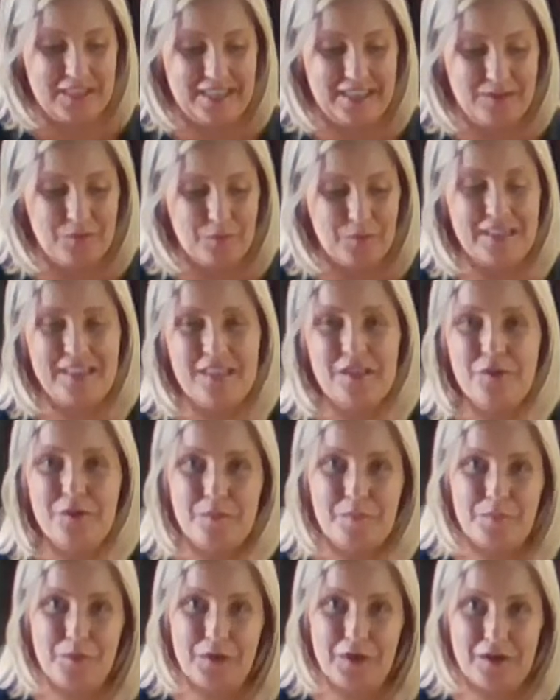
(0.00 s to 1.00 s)
lid with you to
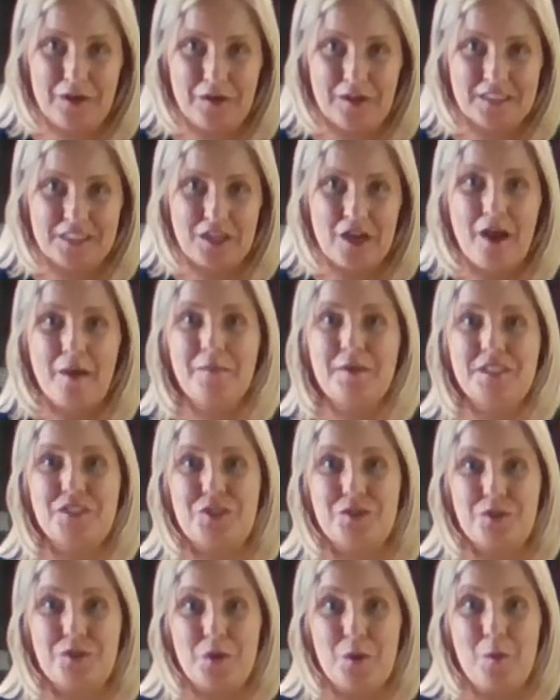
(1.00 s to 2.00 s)
put it on top because
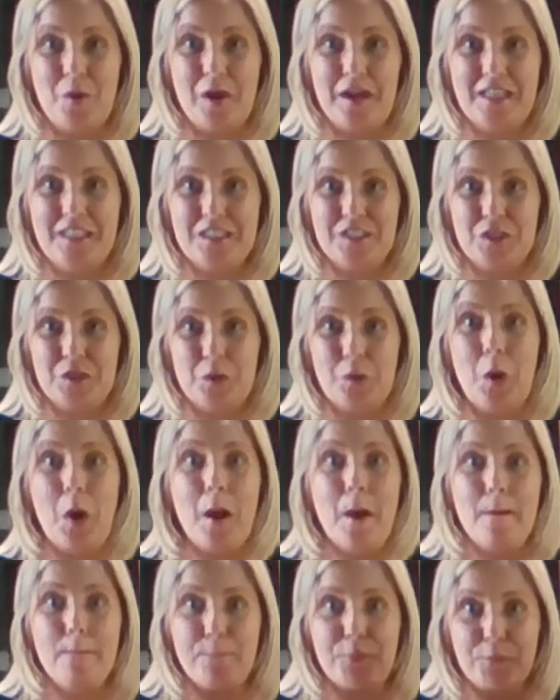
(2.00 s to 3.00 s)
you don't want it to
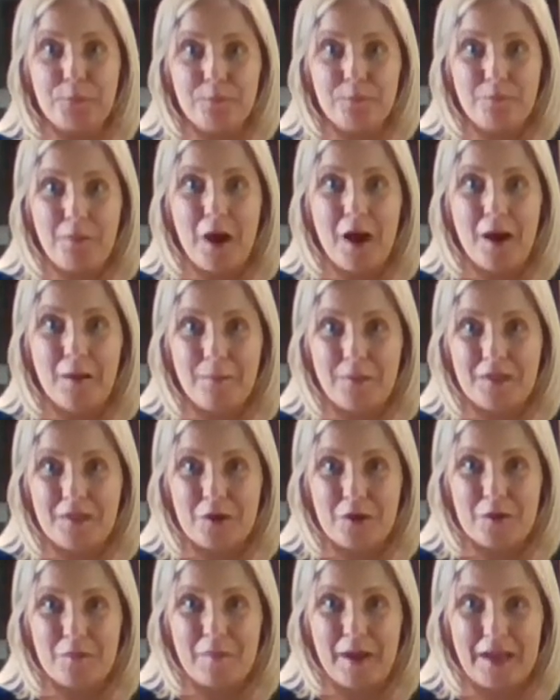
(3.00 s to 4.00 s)
pop in
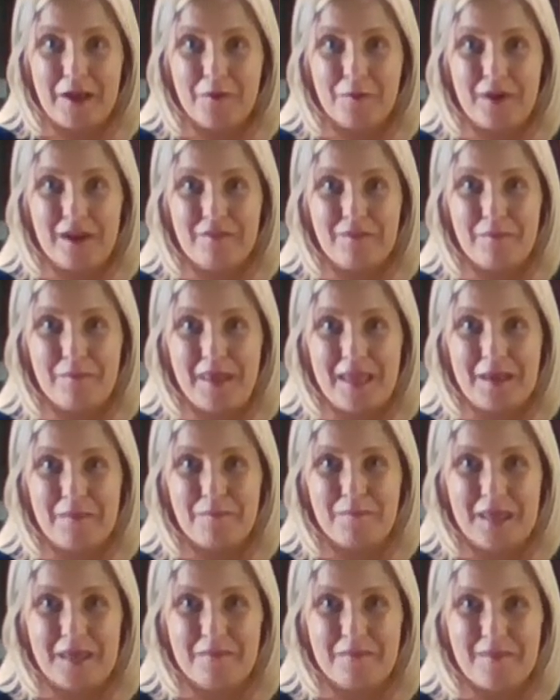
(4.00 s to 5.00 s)
her microwave and make a
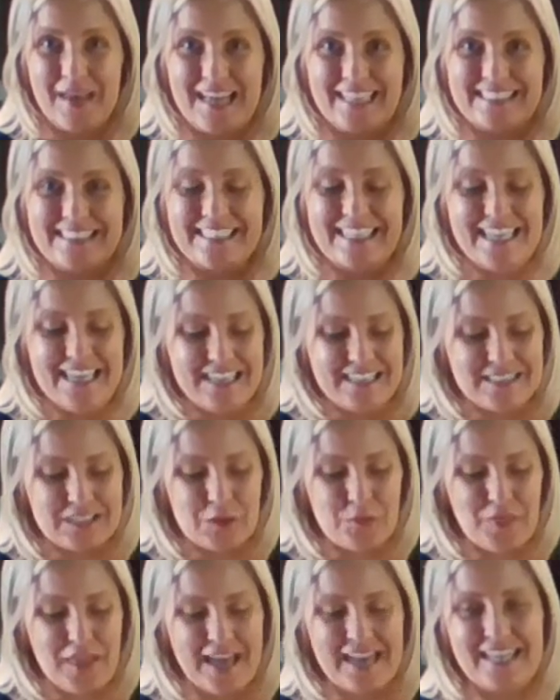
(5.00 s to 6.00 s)
big mess.
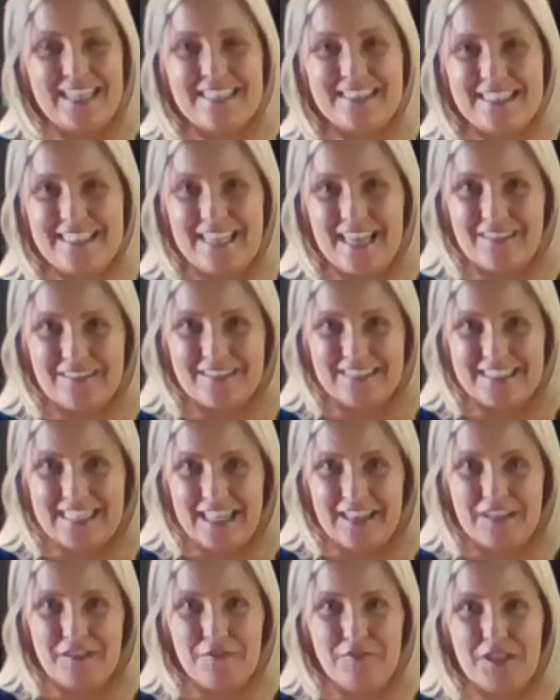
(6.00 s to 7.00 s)
So that is another
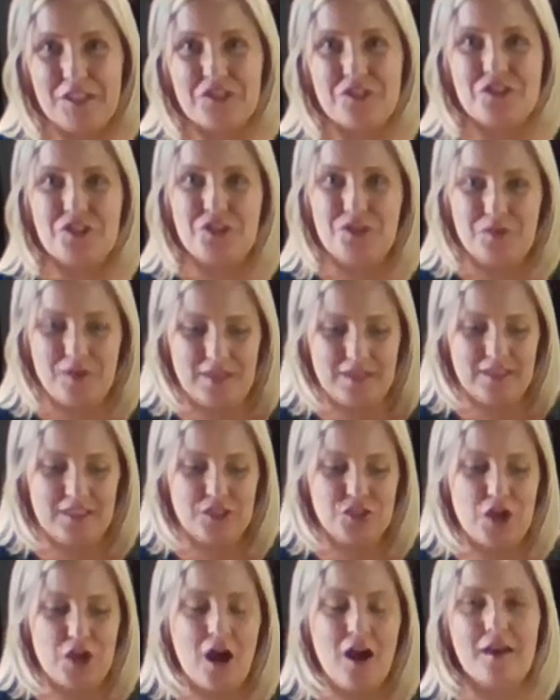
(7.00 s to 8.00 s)
selling feature. You can
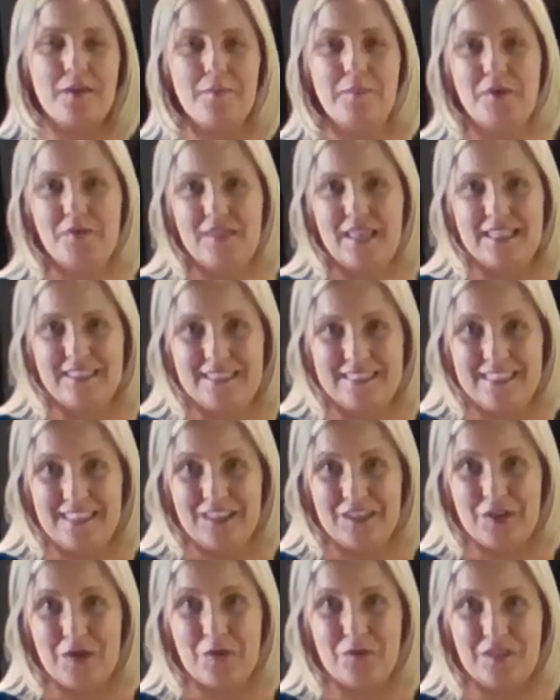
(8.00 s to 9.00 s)
talk about that
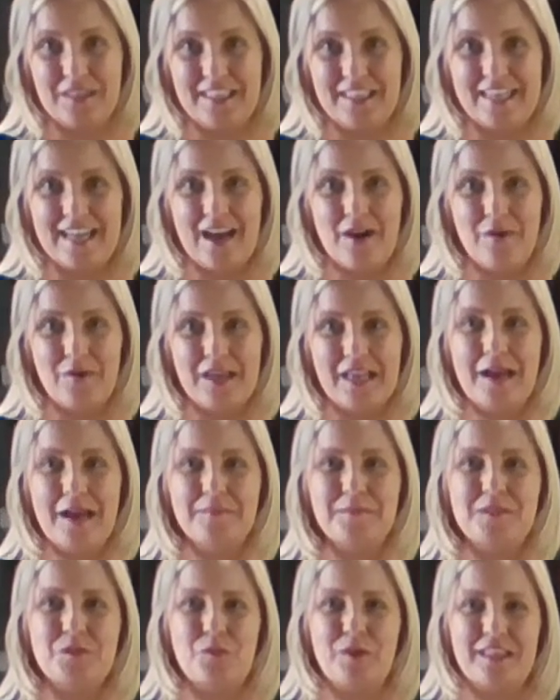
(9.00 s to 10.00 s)
silicone lid, how it
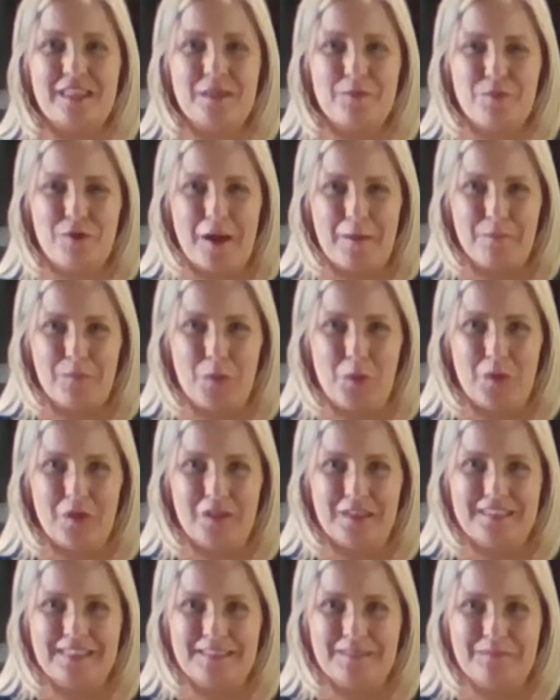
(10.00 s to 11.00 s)
comes with the prep
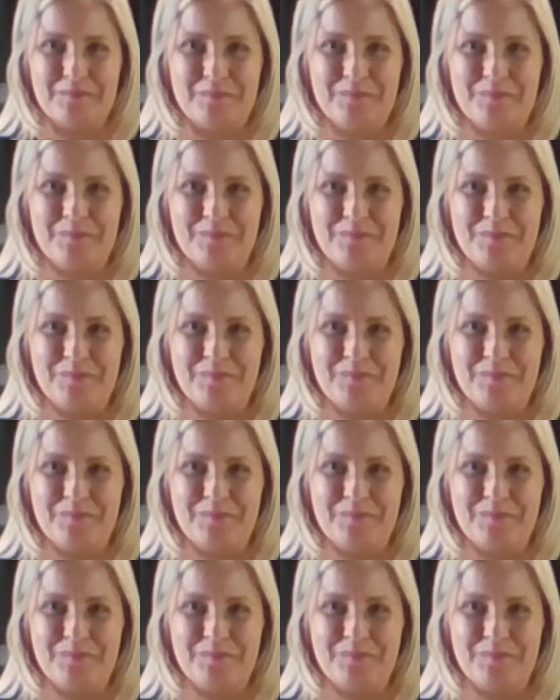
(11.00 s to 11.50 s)
bowls.